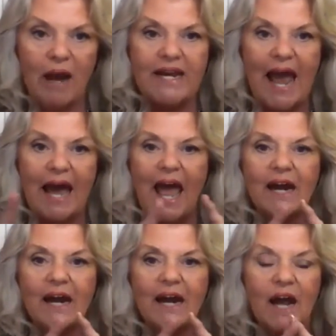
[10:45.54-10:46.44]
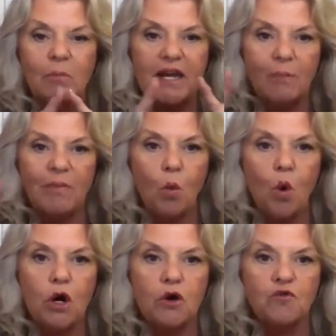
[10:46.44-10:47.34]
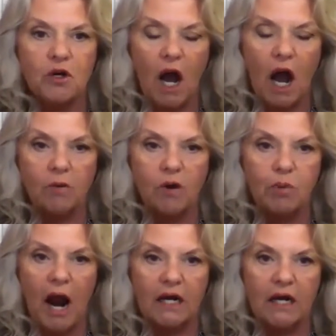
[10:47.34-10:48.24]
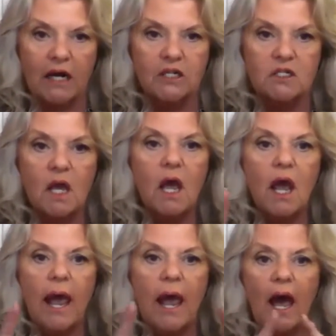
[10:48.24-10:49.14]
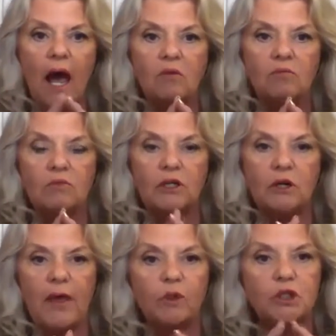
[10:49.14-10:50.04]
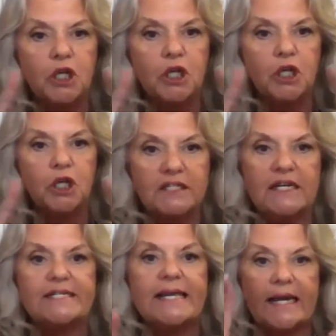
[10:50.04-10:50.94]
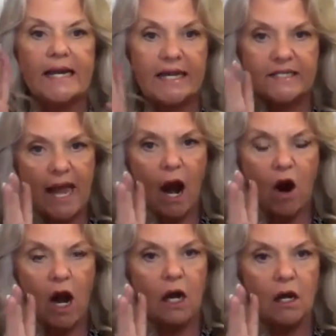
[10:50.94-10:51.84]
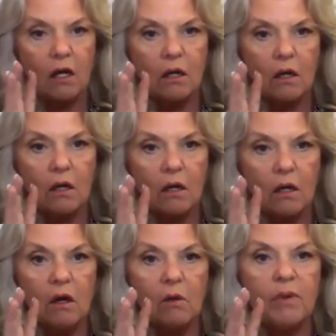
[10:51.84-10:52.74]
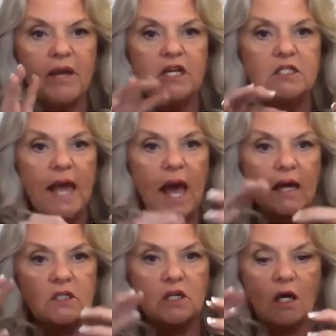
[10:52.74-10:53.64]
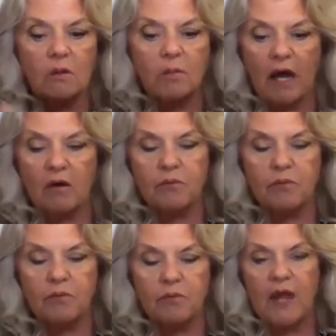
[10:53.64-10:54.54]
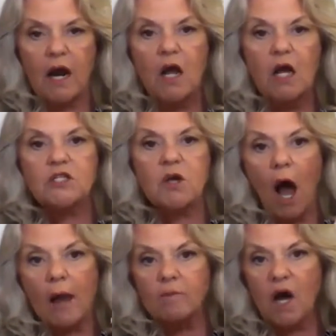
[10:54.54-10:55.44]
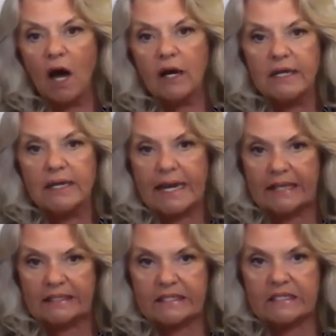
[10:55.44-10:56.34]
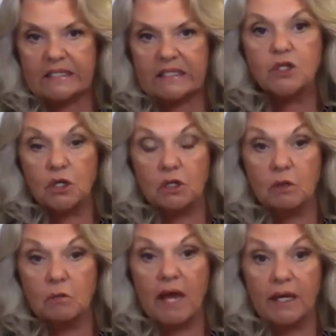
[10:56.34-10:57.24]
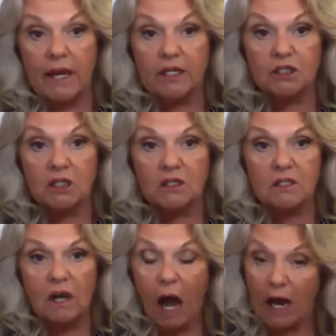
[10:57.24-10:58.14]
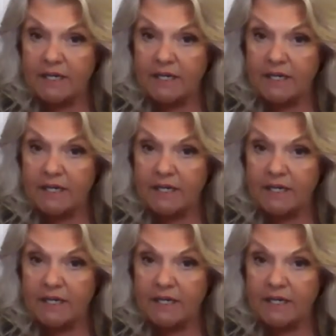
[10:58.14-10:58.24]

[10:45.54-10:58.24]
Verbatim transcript: My dad had an unbecoming word for chiropractors. Um, you know, they were charlatans in his era yeah. because they hadn't talked about and proven that. So I'm not against certain medications.